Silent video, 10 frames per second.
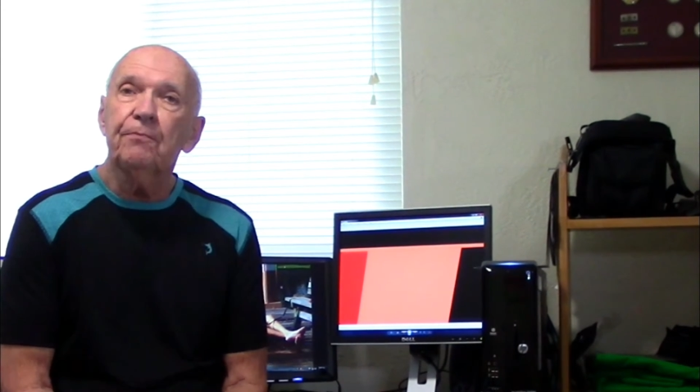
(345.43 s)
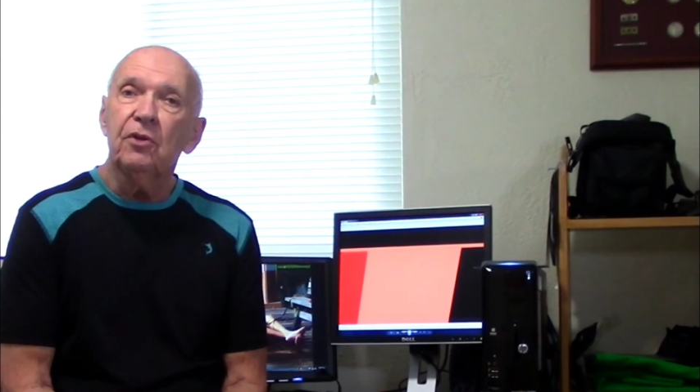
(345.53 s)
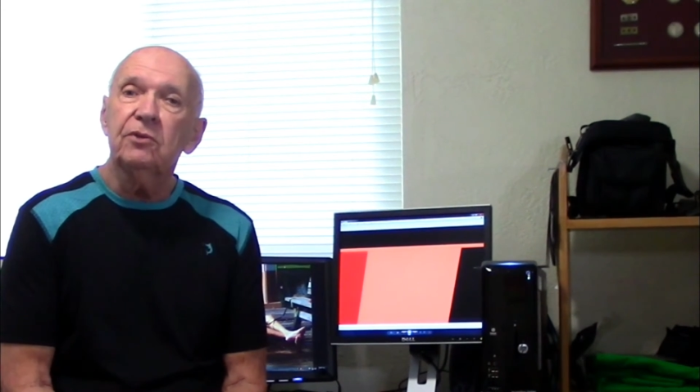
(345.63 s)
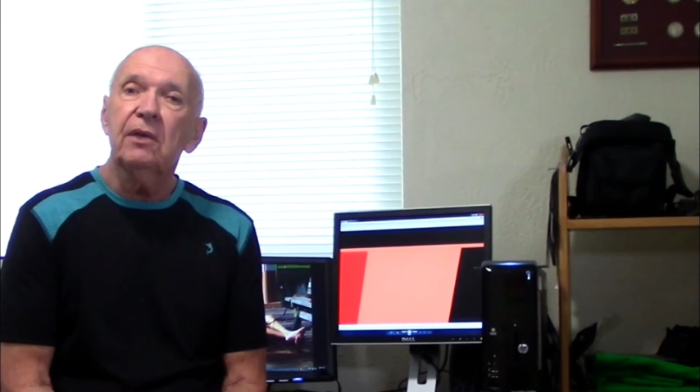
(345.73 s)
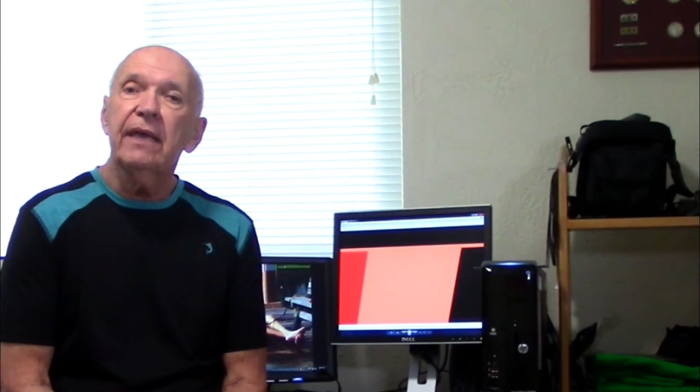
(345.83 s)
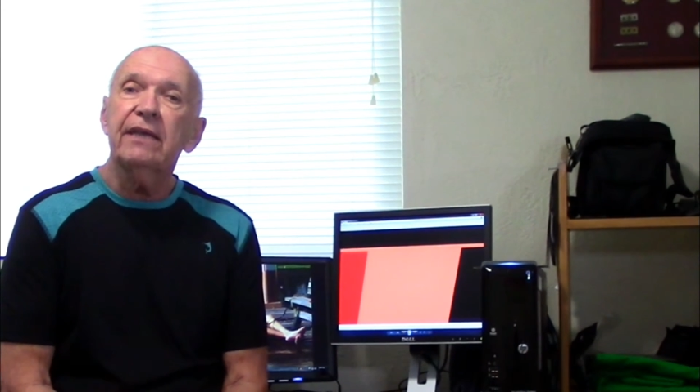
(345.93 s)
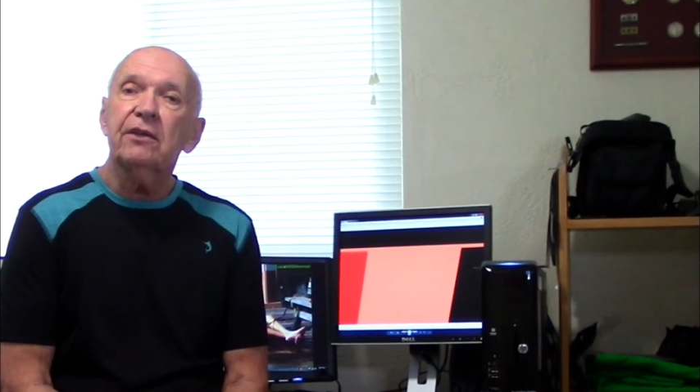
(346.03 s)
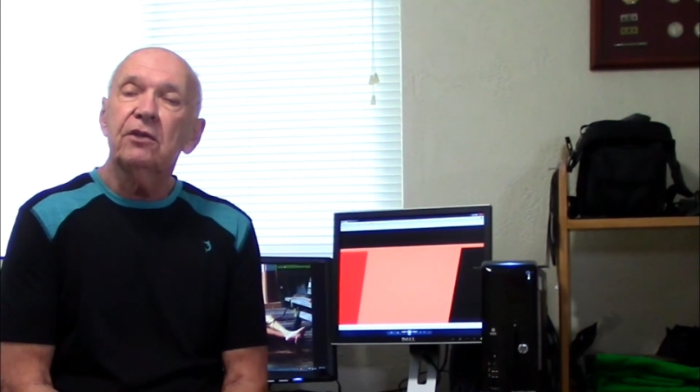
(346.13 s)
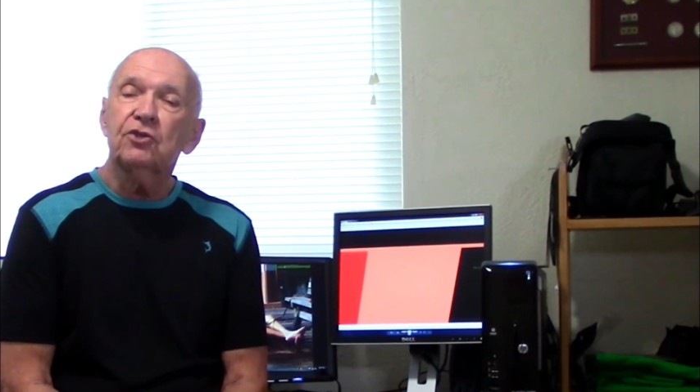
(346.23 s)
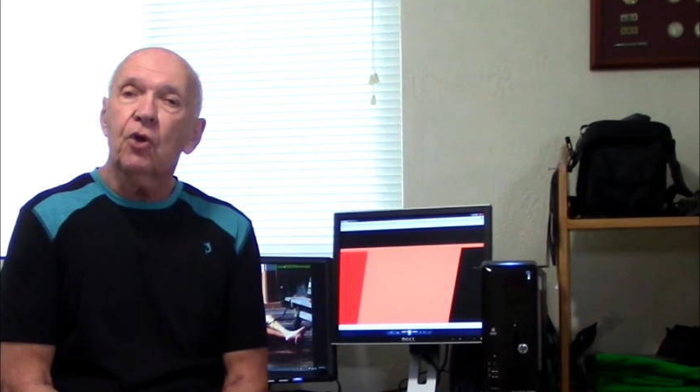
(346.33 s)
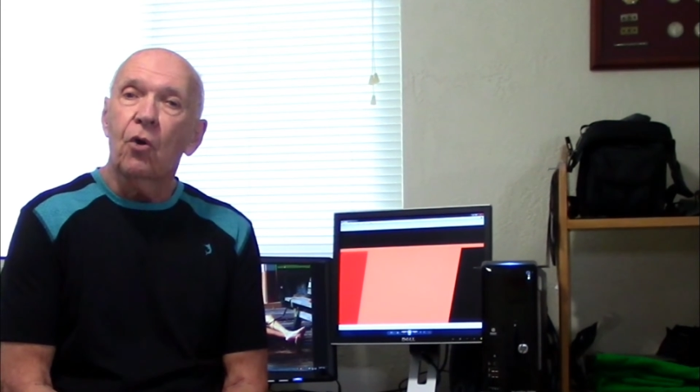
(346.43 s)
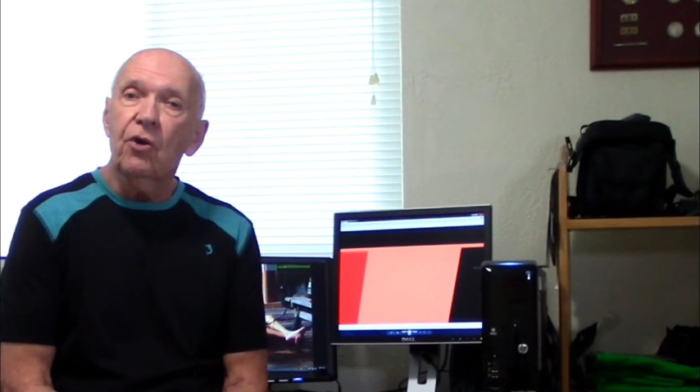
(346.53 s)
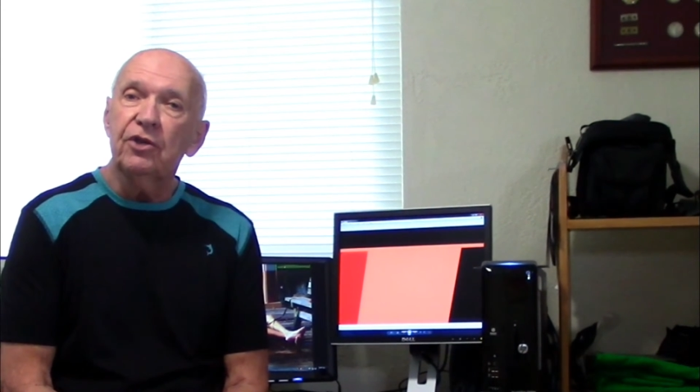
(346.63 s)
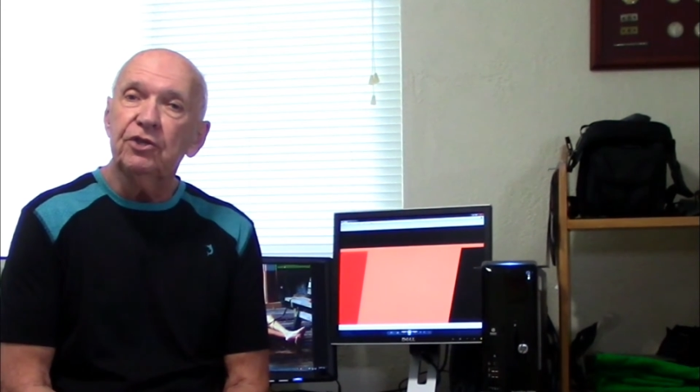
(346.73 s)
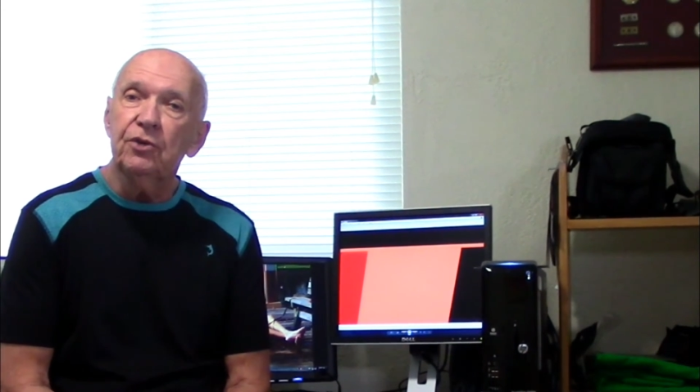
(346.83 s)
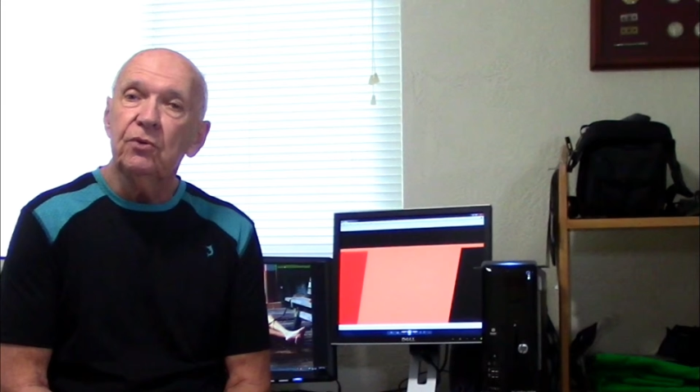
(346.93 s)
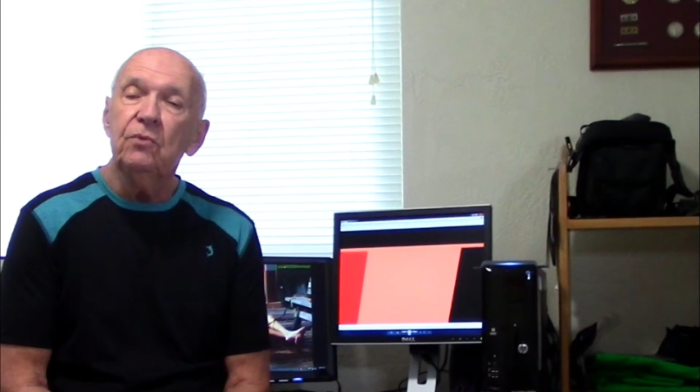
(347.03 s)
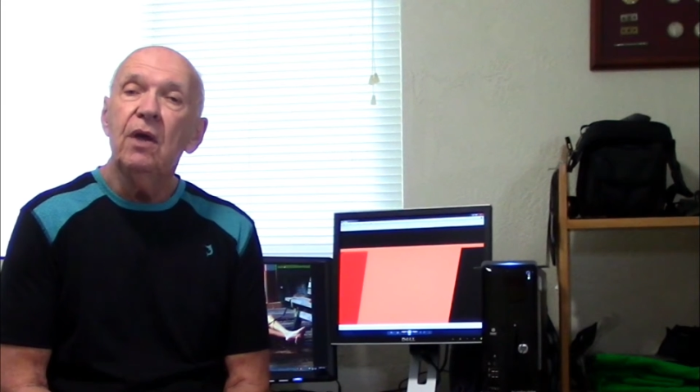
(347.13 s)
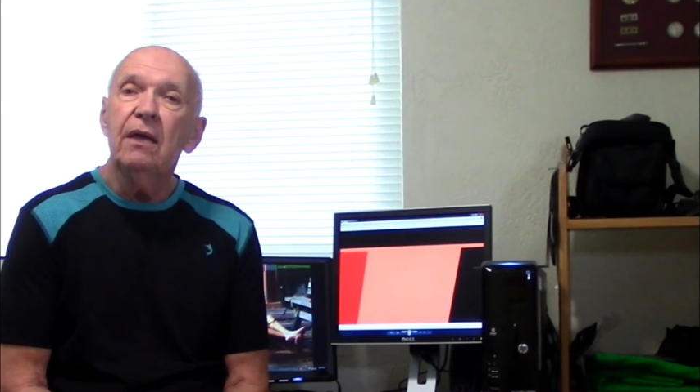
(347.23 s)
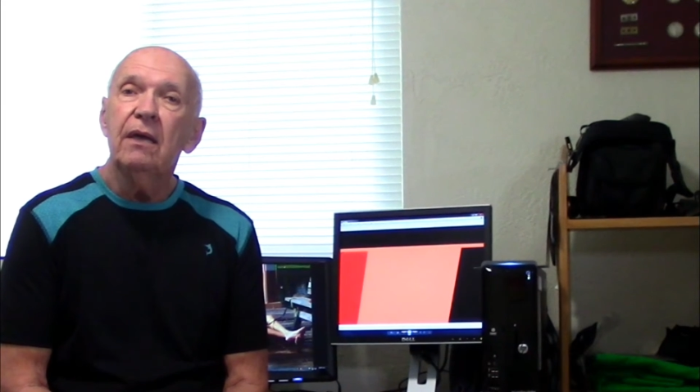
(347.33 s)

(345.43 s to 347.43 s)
Pull the leg toward you